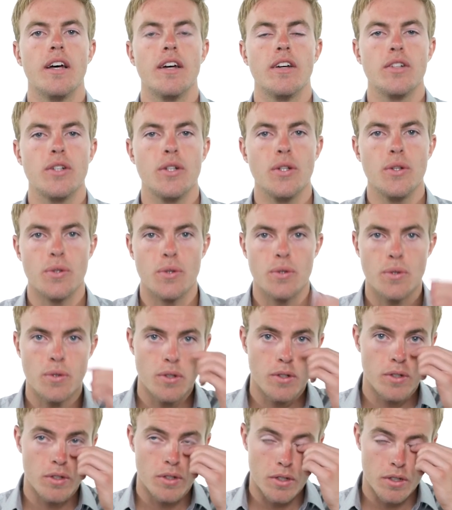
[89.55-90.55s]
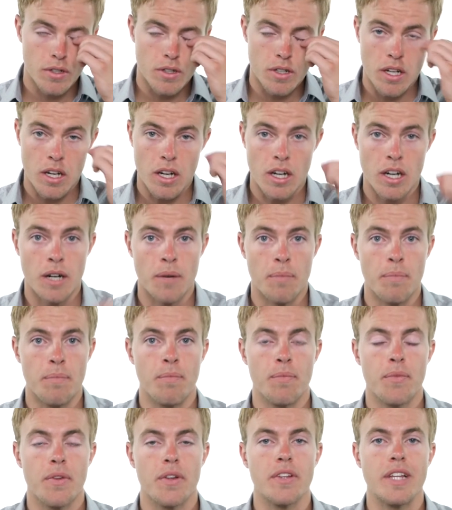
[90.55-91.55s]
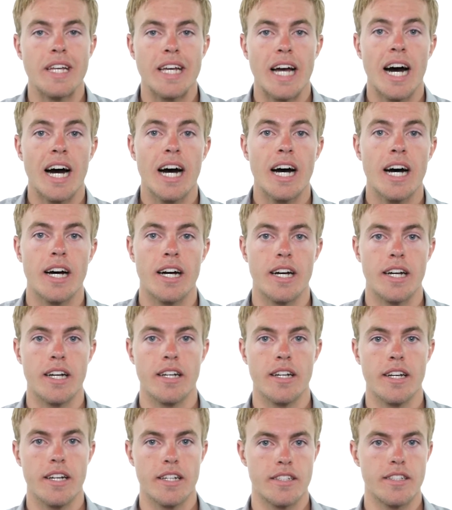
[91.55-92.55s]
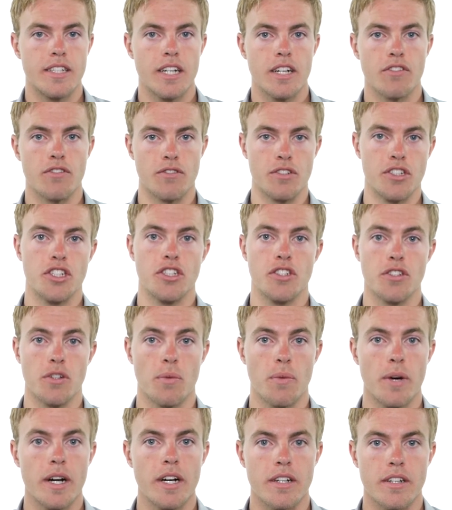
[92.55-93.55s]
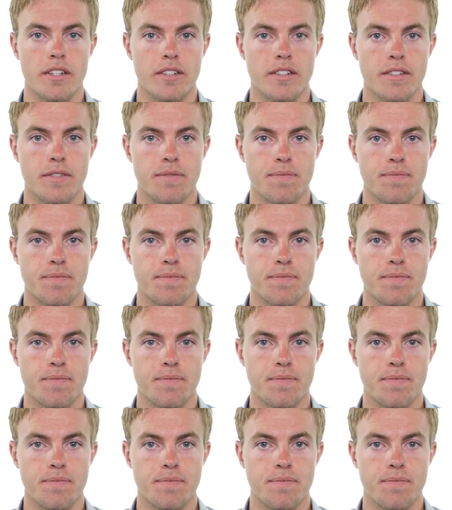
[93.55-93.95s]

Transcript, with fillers: Two, um, the I itself, which is awareness,